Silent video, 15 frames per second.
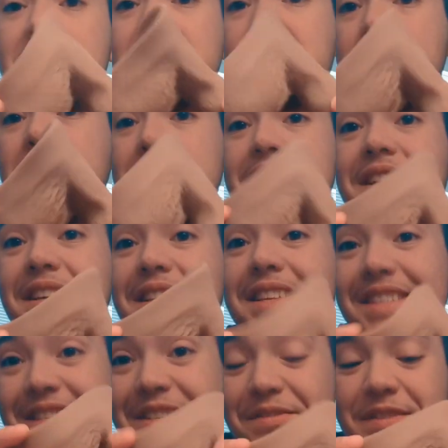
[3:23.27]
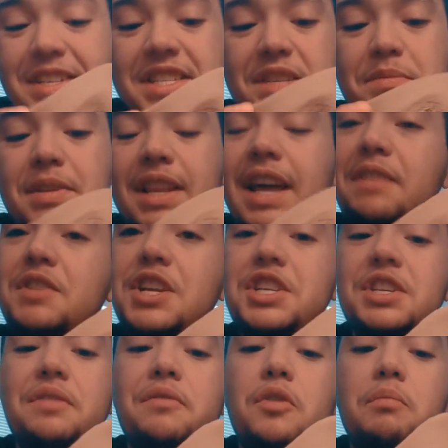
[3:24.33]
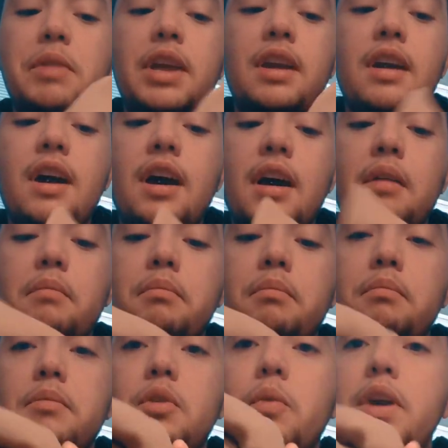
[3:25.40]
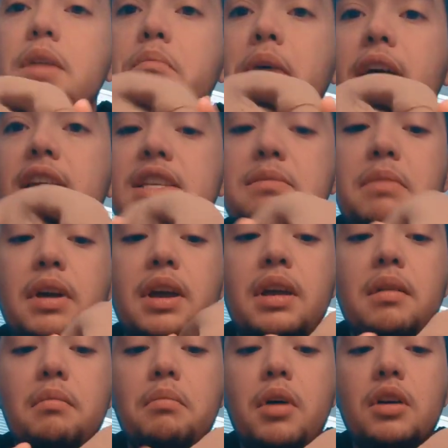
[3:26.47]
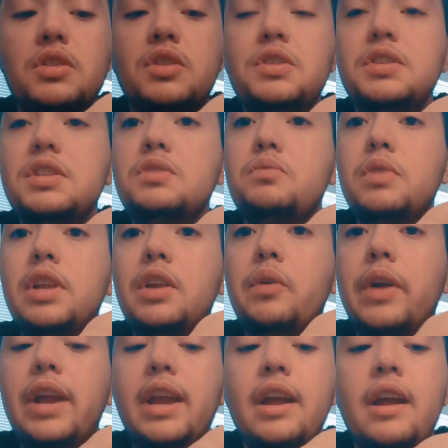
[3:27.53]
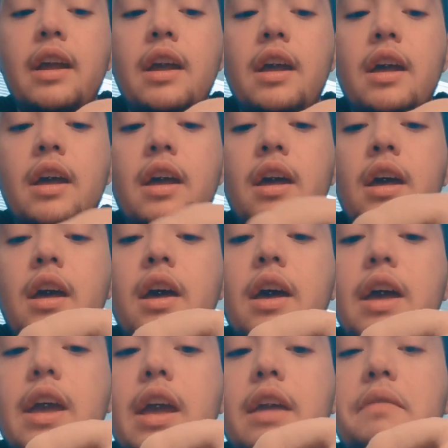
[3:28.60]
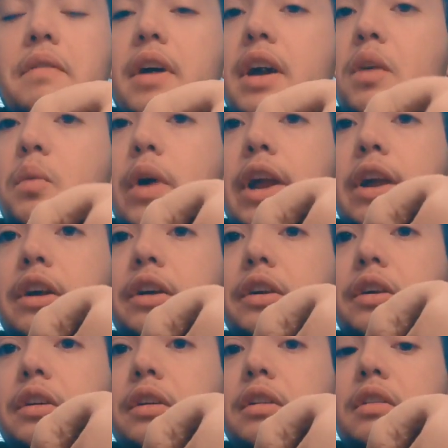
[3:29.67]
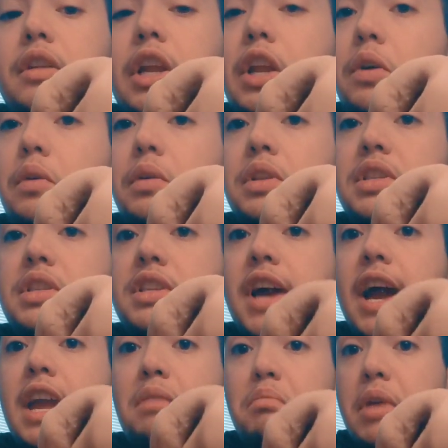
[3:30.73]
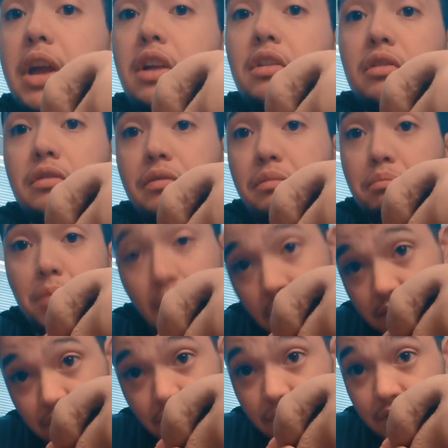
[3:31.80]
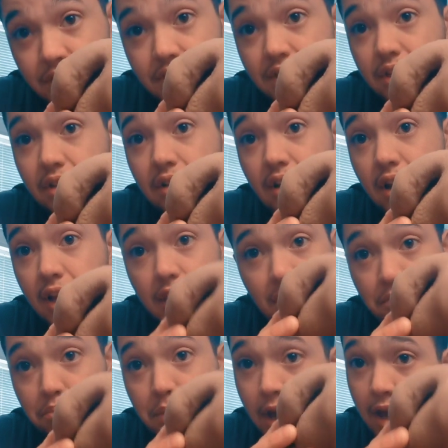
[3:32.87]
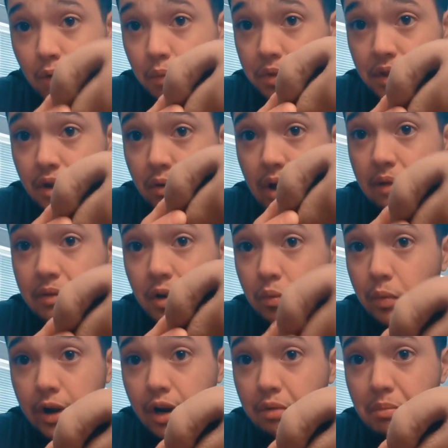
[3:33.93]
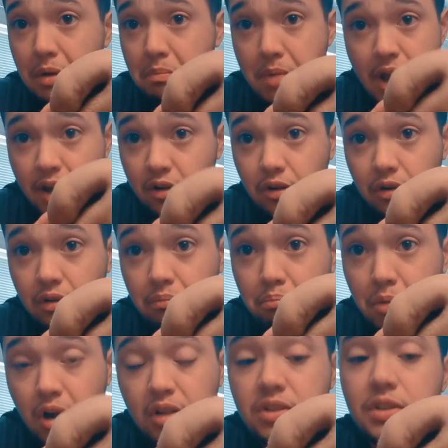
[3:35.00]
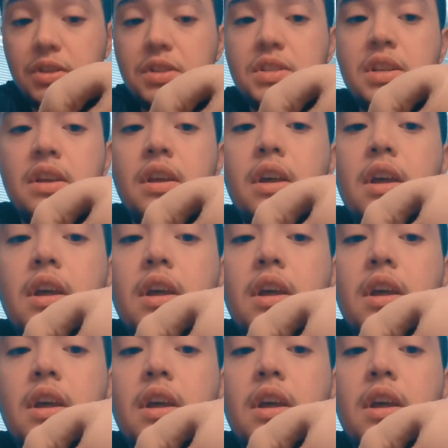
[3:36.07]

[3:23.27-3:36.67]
is amazing. It's been life-changing for me. The way it packs in my boxers is really great. If I wear, you know, a tight pair of boxers, I can pack without having to wear my Packer boxers,